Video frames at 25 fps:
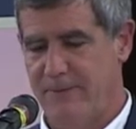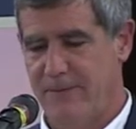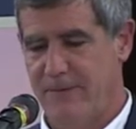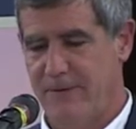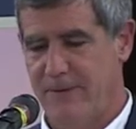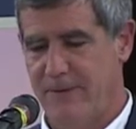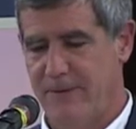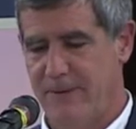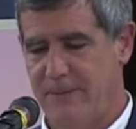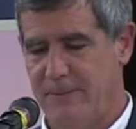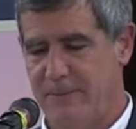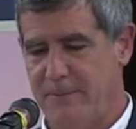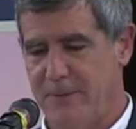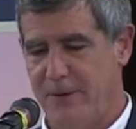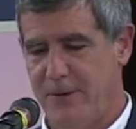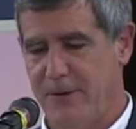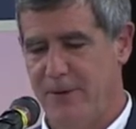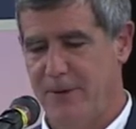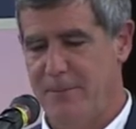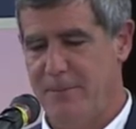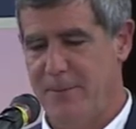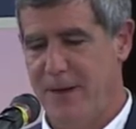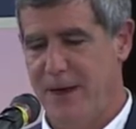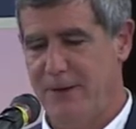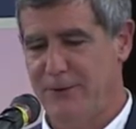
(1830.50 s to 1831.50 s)
um, but I'll
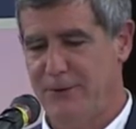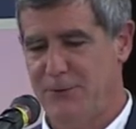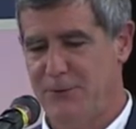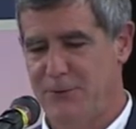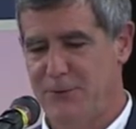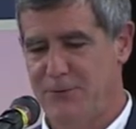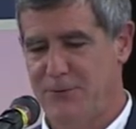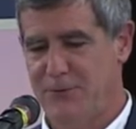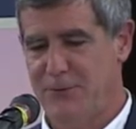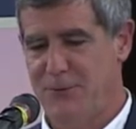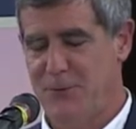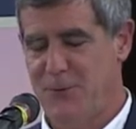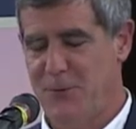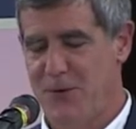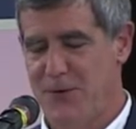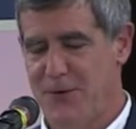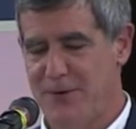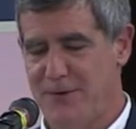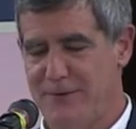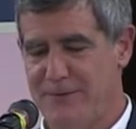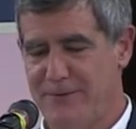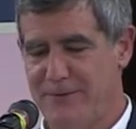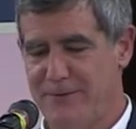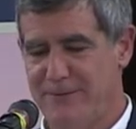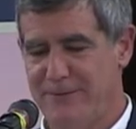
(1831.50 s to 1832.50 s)
come back to it if you
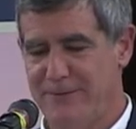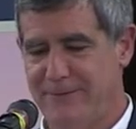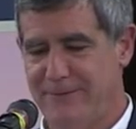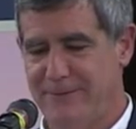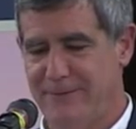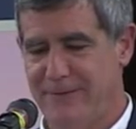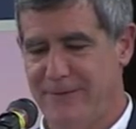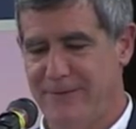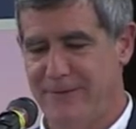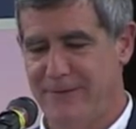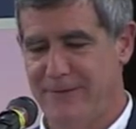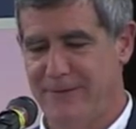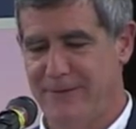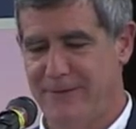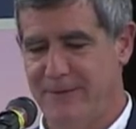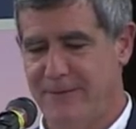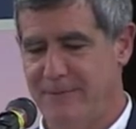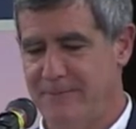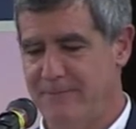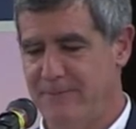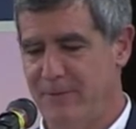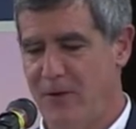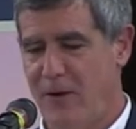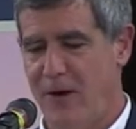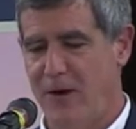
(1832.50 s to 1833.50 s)
want.
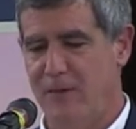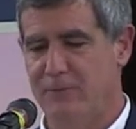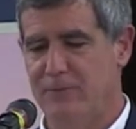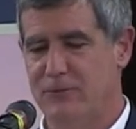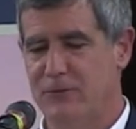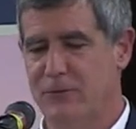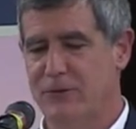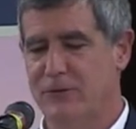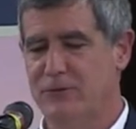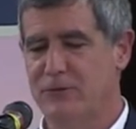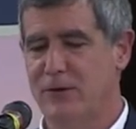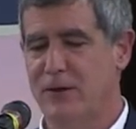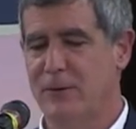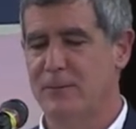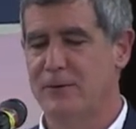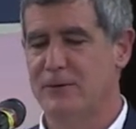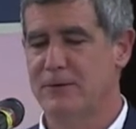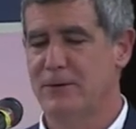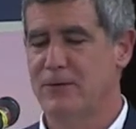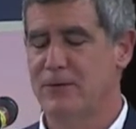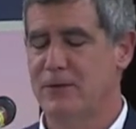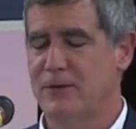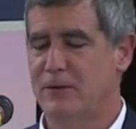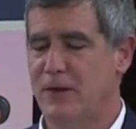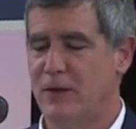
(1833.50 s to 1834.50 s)
Um, all right, so let's talk about
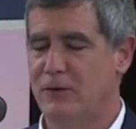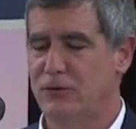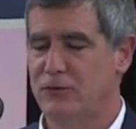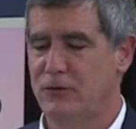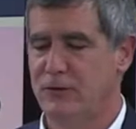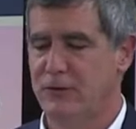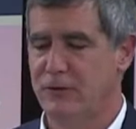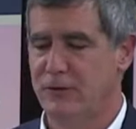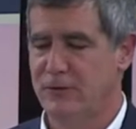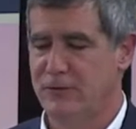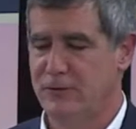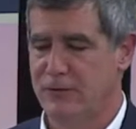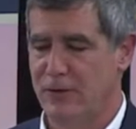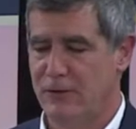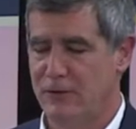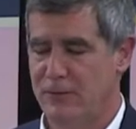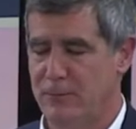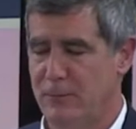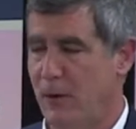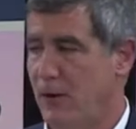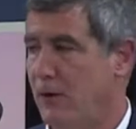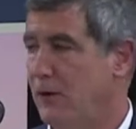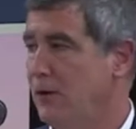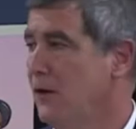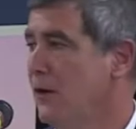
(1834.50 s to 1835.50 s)
the theological insights
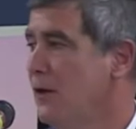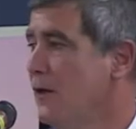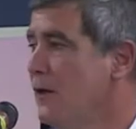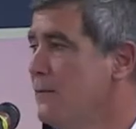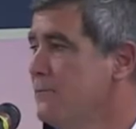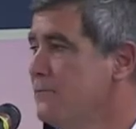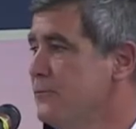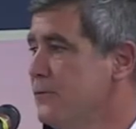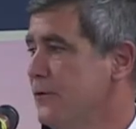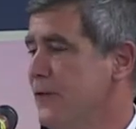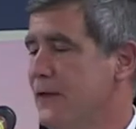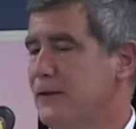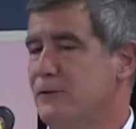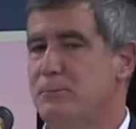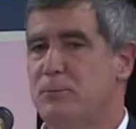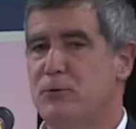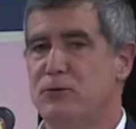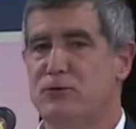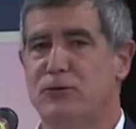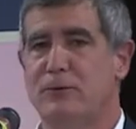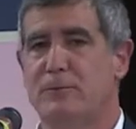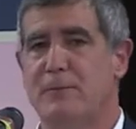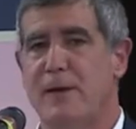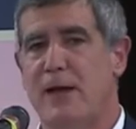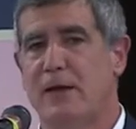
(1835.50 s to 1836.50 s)
part. So that's
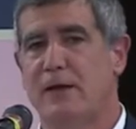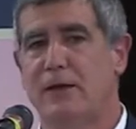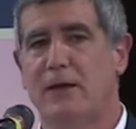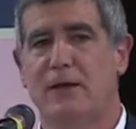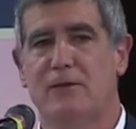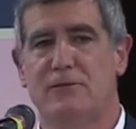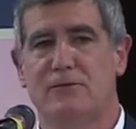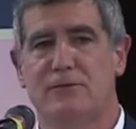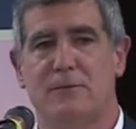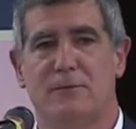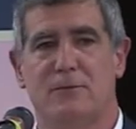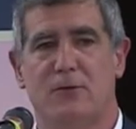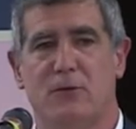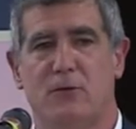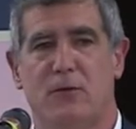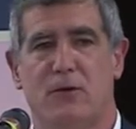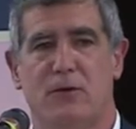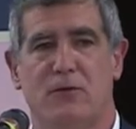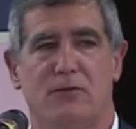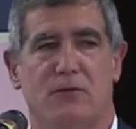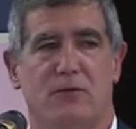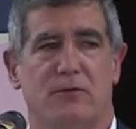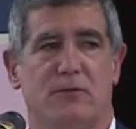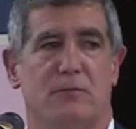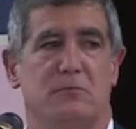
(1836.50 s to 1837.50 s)
pushing back against some of the
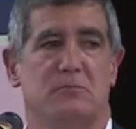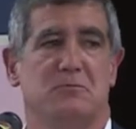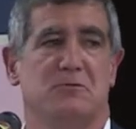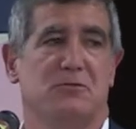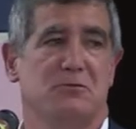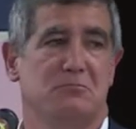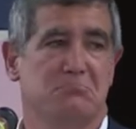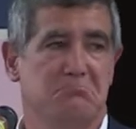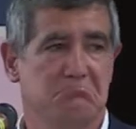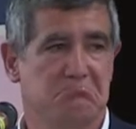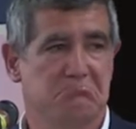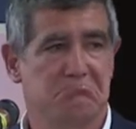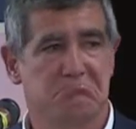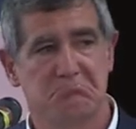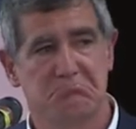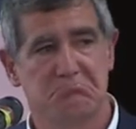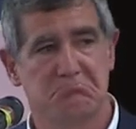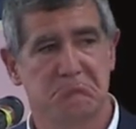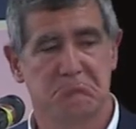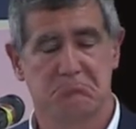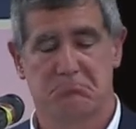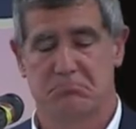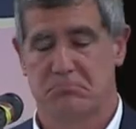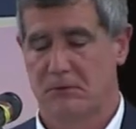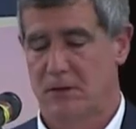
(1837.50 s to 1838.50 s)
criticisms.
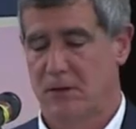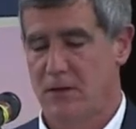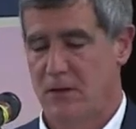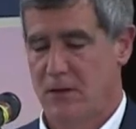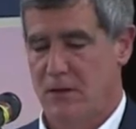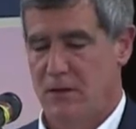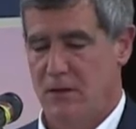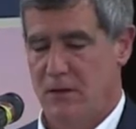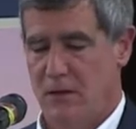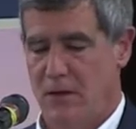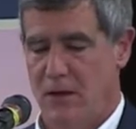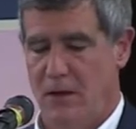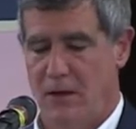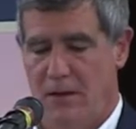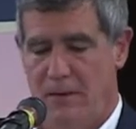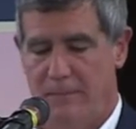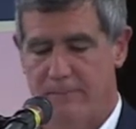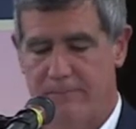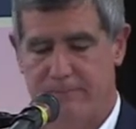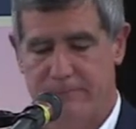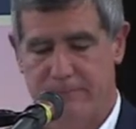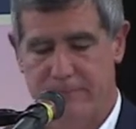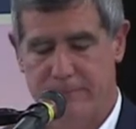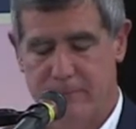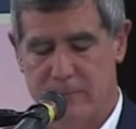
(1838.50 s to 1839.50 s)

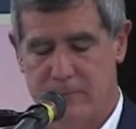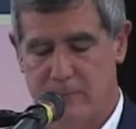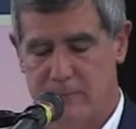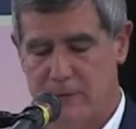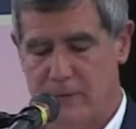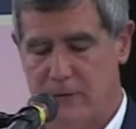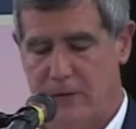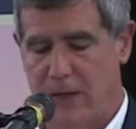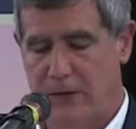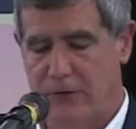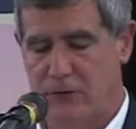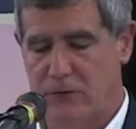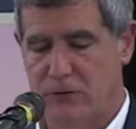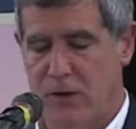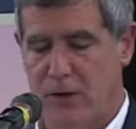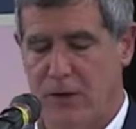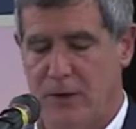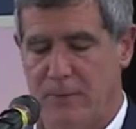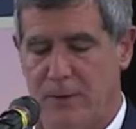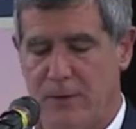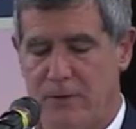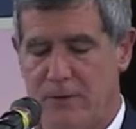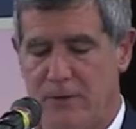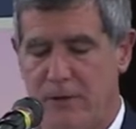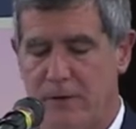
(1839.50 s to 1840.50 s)
Um, a lot to talk
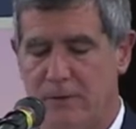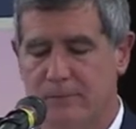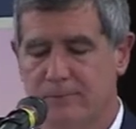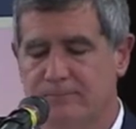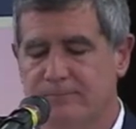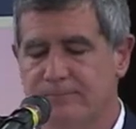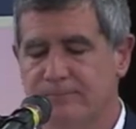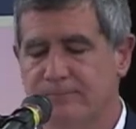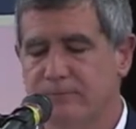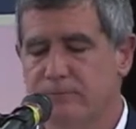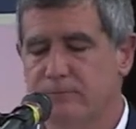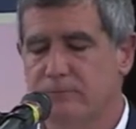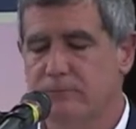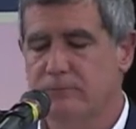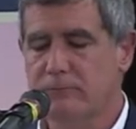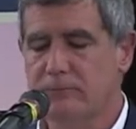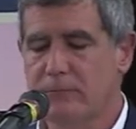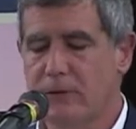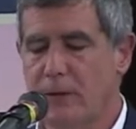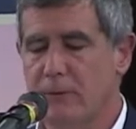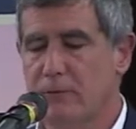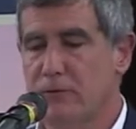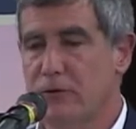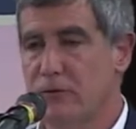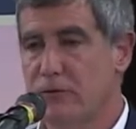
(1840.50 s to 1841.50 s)
about there.
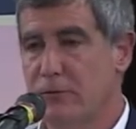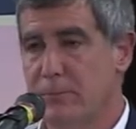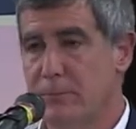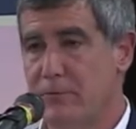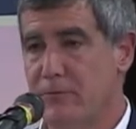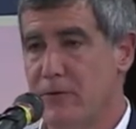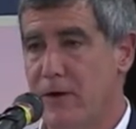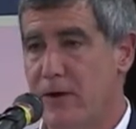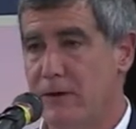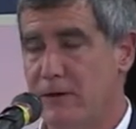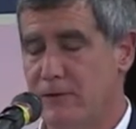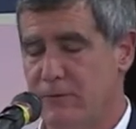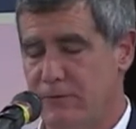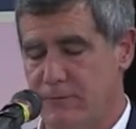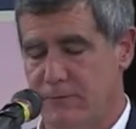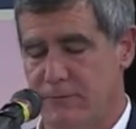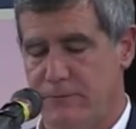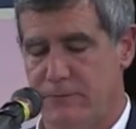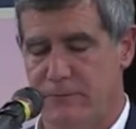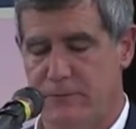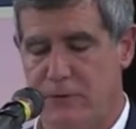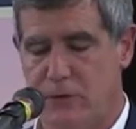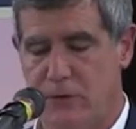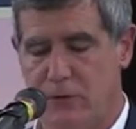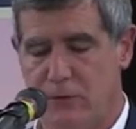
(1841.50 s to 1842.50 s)
Does it provide any
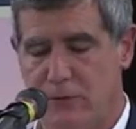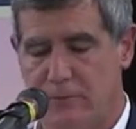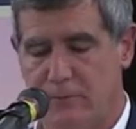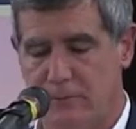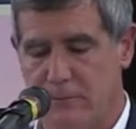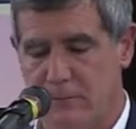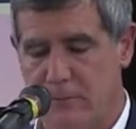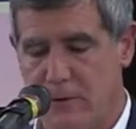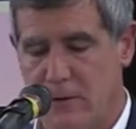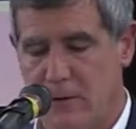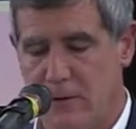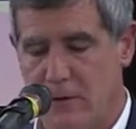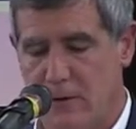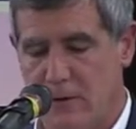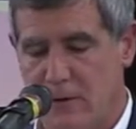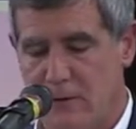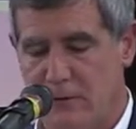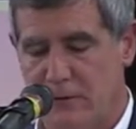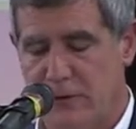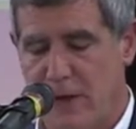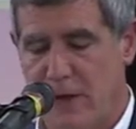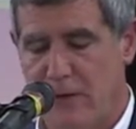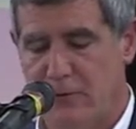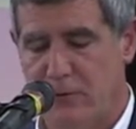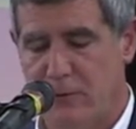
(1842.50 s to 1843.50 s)
fertile
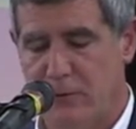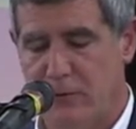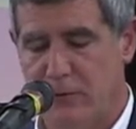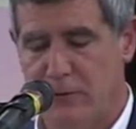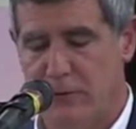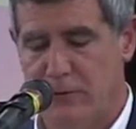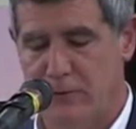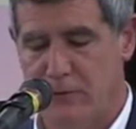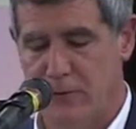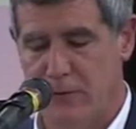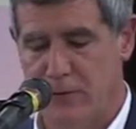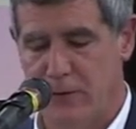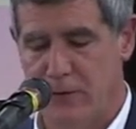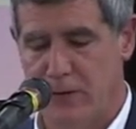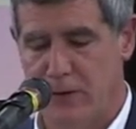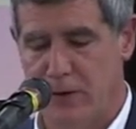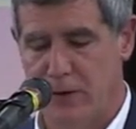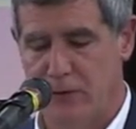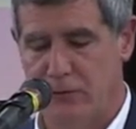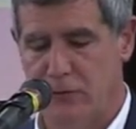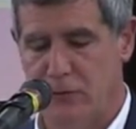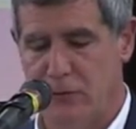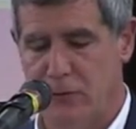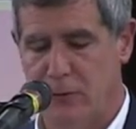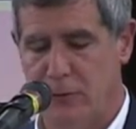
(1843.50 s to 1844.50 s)
scaffolding for
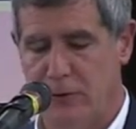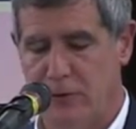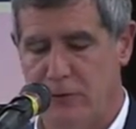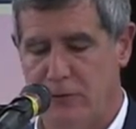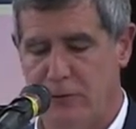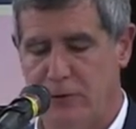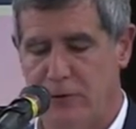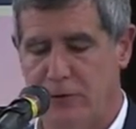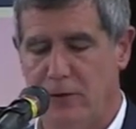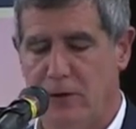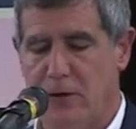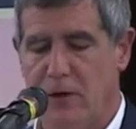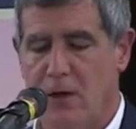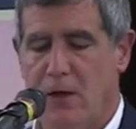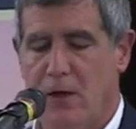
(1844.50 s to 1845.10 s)
theological reasoning?